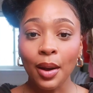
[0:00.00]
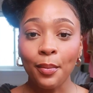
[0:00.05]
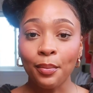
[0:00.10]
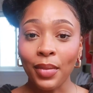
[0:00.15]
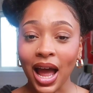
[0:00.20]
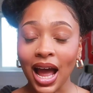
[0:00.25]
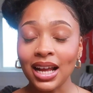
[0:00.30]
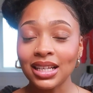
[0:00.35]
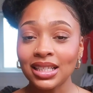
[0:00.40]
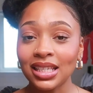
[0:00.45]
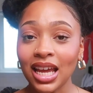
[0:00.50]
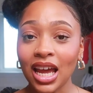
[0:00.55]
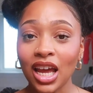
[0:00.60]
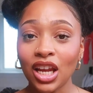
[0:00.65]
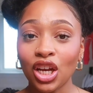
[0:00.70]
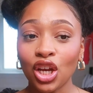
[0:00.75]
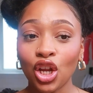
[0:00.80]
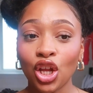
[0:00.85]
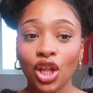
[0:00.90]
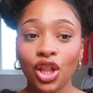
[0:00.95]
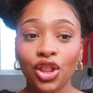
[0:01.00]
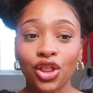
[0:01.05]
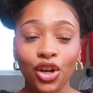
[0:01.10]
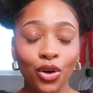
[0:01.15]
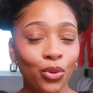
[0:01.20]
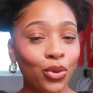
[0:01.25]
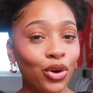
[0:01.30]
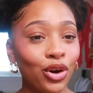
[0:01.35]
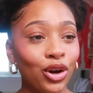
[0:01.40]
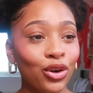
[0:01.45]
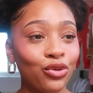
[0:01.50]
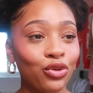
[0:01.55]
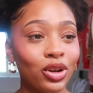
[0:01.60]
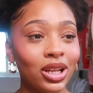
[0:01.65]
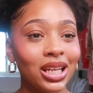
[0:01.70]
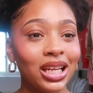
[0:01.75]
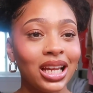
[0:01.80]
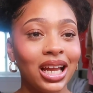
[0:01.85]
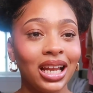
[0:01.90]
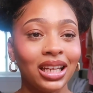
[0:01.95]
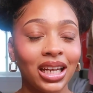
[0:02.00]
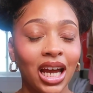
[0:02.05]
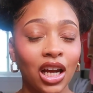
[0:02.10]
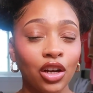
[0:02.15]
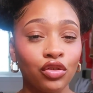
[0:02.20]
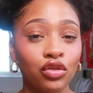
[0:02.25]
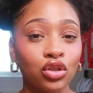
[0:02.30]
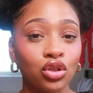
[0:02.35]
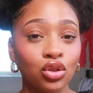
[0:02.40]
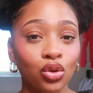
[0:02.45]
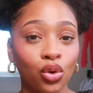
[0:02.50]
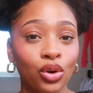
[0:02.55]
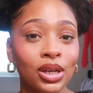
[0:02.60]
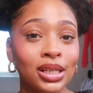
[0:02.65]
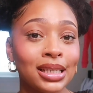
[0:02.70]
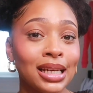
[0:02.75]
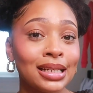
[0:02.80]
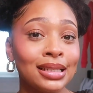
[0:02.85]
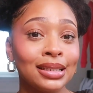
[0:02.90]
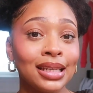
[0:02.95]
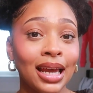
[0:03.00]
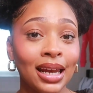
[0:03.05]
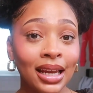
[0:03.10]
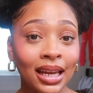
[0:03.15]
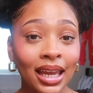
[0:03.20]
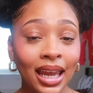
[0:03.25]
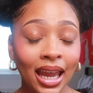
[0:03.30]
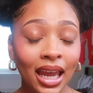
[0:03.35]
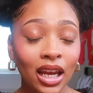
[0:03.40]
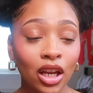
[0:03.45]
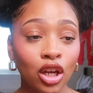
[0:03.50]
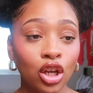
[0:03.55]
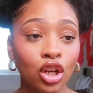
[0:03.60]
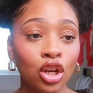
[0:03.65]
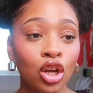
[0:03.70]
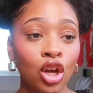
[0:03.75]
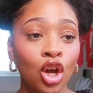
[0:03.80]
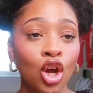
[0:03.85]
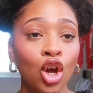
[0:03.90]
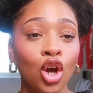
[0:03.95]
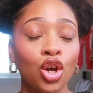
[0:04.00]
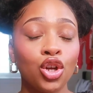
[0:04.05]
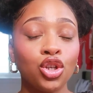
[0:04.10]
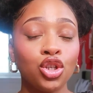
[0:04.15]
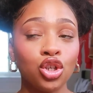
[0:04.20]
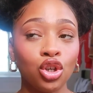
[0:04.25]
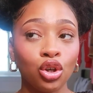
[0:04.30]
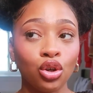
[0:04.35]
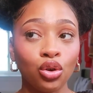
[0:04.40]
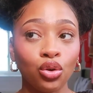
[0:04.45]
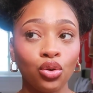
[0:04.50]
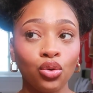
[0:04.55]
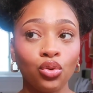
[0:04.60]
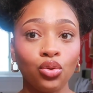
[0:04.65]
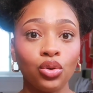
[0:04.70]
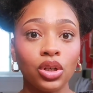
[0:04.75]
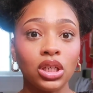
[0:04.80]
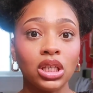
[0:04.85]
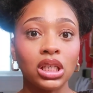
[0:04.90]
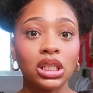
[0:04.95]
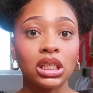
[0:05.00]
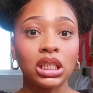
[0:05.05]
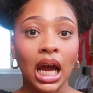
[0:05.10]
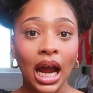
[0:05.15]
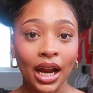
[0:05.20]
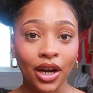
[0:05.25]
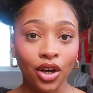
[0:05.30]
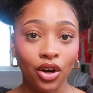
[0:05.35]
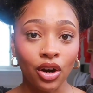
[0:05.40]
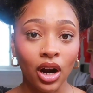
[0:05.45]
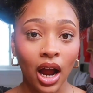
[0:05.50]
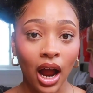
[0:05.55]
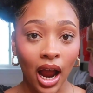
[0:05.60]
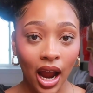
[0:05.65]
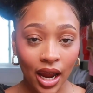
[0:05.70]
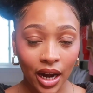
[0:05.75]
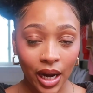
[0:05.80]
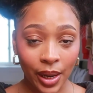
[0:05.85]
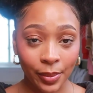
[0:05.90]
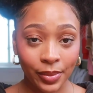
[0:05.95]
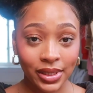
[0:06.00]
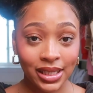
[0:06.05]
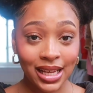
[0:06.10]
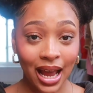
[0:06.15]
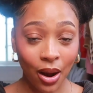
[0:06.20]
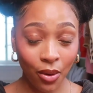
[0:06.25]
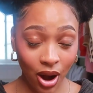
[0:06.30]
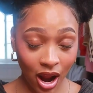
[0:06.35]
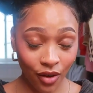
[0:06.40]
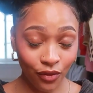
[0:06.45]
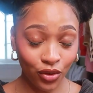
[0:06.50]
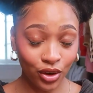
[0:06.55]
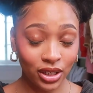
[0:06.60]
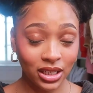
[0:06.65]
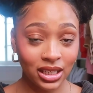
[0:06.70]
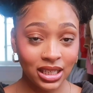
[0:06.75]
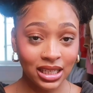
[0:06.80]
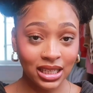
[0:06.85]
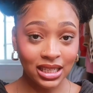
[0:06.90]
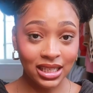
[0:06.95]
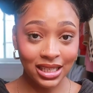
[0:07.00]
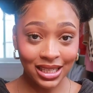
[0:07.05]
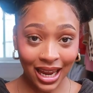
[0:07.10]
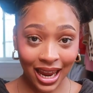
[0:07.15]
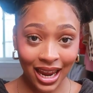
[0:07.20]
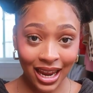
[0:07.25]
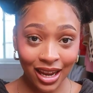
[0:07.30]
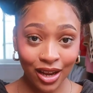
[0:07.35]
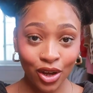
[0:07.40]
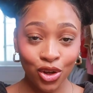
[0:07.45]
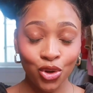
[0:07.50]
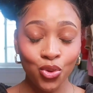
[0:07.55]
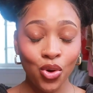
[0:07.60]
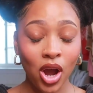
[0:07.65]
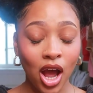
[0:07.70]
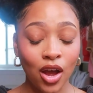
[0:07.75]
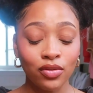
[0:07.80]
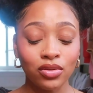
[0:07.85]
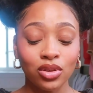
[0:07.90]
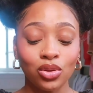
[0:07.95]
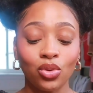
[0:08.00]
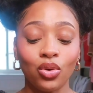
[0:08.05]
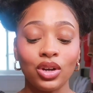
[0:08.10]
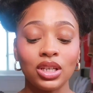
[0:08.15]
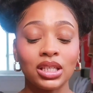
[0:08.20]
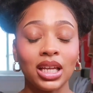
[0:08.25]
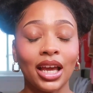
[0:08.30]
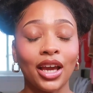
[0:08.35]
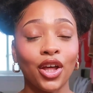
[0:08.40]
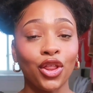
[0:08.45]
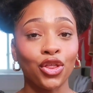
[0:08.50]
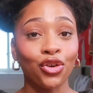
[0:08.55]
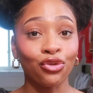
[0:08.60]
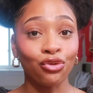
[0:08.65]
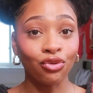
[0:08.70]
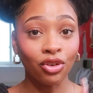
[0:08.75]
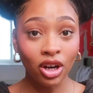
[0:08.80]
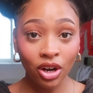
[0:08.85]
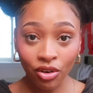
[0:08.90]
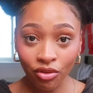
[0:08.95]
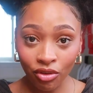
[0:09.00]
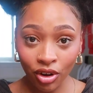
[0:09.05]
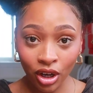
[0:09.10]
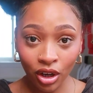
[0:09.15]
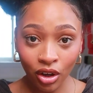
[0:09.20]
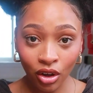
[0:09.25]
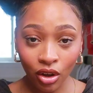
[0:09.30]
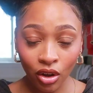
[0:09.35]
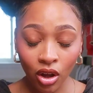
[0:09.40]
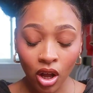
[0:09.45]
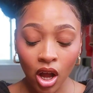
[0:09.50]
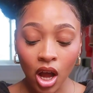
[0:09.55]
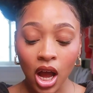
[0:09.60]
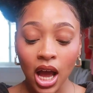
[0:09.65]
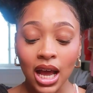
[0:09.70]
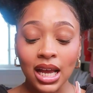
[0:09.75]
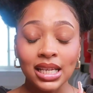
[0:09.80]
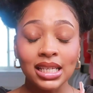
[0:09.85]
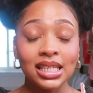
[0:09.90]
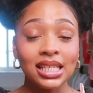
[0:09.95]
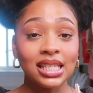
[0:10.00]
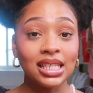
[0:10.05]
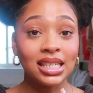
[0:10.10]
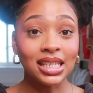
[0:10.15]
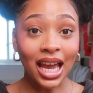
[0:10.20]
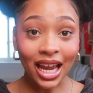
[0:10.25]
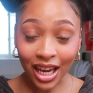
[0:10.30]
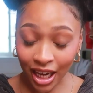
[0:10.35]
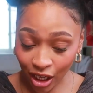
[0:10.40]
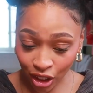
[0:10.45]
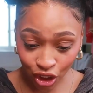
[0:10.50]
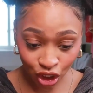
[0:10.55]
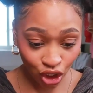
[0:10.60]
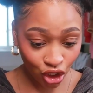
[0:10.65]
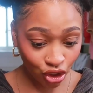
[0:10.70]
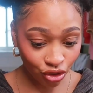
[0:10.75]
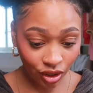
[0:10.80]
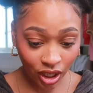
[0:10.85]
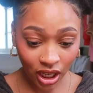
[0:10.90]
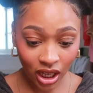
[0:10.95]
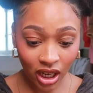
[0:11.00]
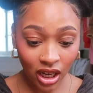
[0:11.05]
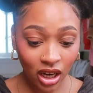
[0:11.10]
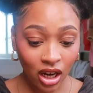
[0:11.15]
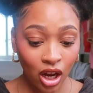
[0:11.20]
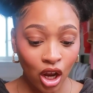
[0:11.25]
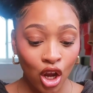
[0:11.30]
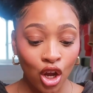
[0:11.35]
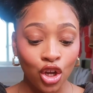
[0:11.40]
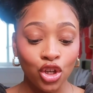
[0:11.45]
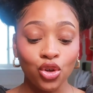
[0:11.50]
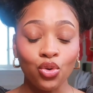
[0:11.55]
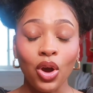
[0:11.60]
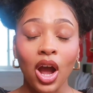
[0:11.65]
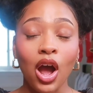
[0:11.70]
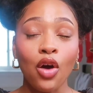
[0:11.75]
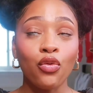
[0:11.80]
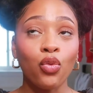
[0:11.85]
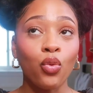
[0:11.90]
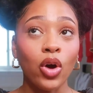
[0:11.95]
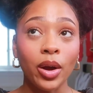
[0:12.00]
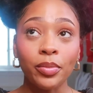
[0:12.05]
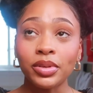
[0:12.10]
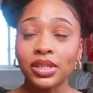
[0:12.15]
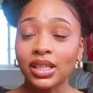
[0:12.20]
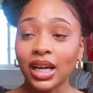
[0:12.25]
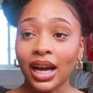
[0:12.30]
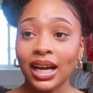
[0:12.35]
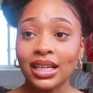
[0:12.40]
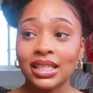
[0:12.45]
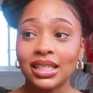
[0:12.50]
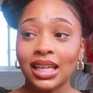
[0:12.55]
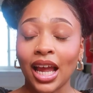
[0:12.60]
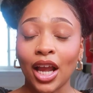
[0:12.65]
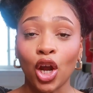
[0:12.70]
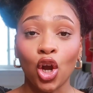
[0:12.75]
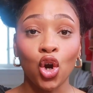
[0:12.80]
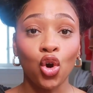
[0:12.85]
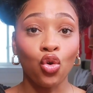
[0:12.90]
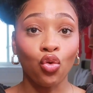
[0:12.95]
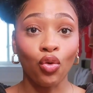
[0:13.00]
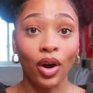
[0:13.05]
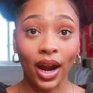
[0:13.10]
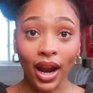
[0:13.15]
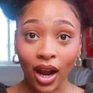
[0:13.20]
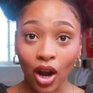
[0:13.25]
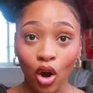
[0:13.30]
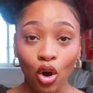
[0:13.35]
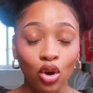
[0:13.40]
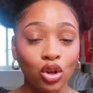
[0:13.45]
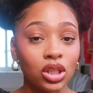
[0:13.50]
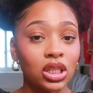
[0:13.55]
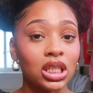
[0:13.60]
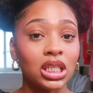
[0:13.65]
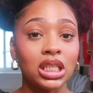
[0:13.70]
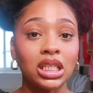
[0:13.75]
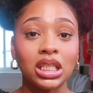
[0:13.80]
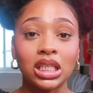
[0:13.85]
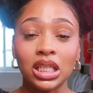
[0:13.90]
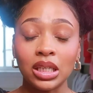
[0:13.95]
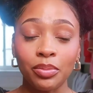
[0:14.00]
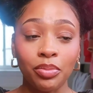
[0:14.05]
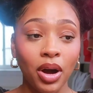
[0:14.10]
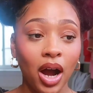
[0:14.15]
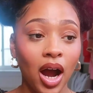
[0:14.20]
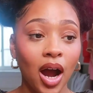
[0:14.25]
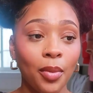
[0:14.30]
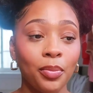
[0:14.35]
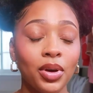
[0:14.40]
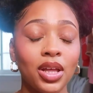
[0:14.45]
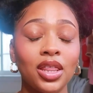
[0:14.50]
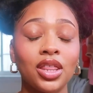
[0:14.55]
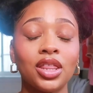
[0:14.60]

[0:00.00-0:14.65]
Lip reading: Back then, there weren't really a lot of stores dedicated to designer items. However, today you have stores like The Real, 2nd Street, you have websites like Grailed, Depop.